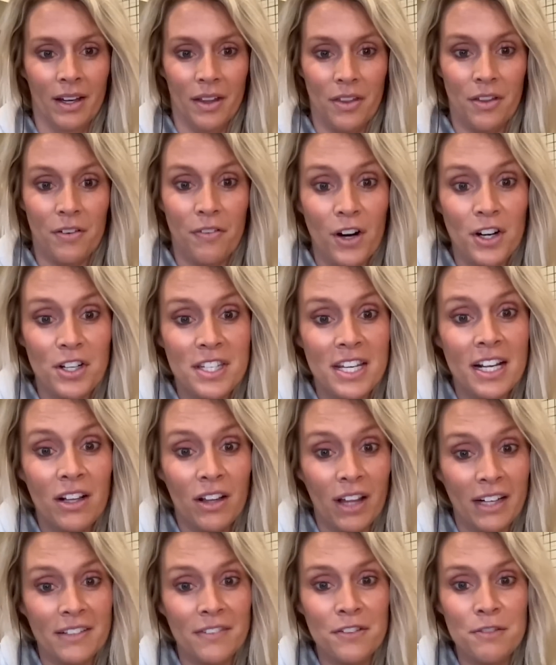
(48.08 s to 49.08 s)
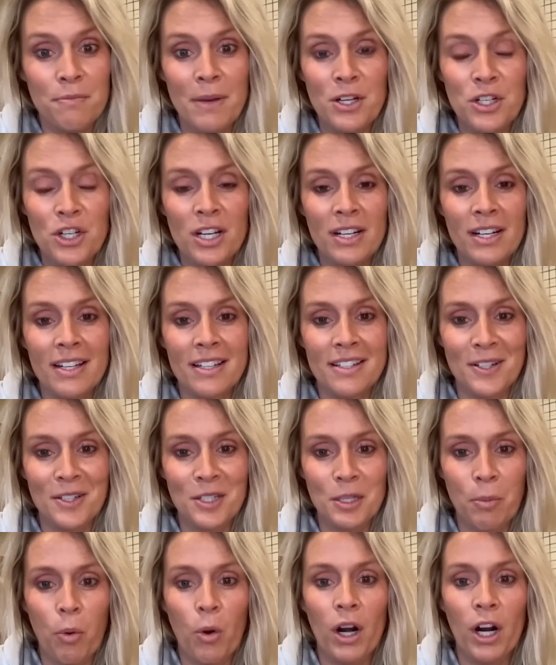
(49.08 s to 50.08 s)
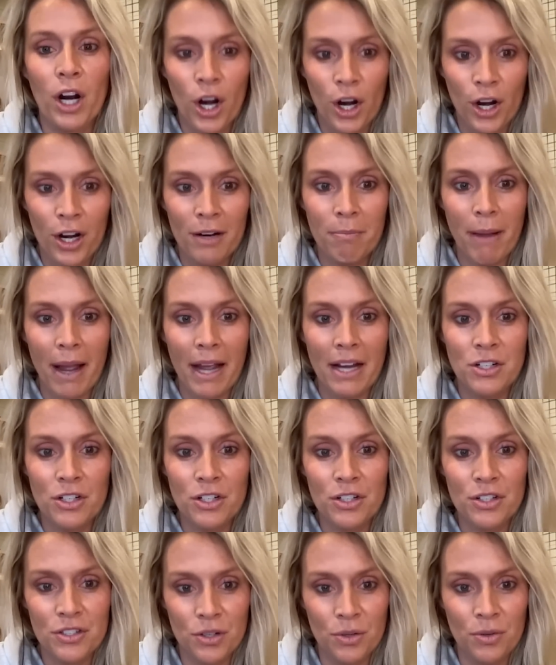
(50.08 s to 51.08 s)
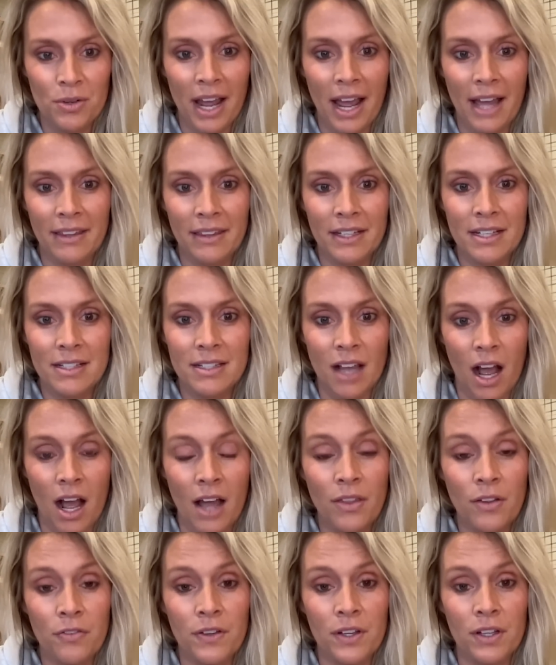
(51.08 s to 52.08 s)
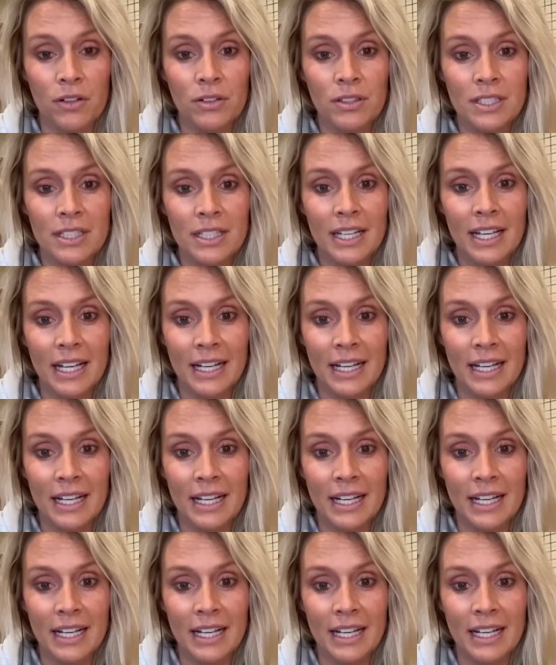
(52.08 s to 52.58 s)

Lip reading: The Varsity Collective's mission is to support current Badger student athletes on the field,